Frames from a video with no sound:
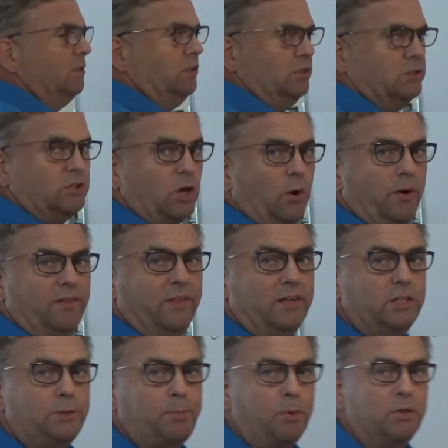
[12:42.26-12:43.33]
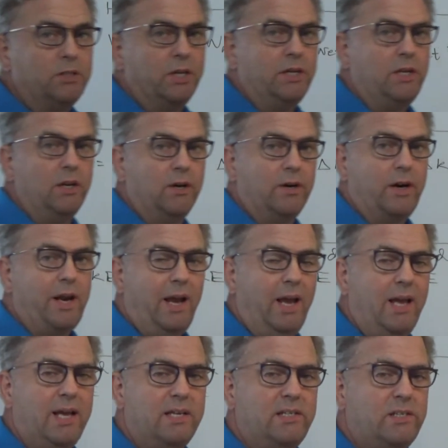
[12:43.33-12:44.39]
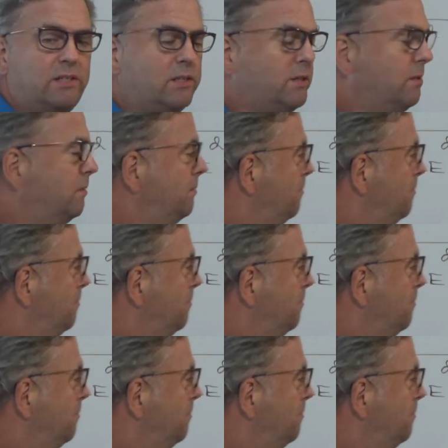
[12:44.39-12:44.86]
So in this particular case,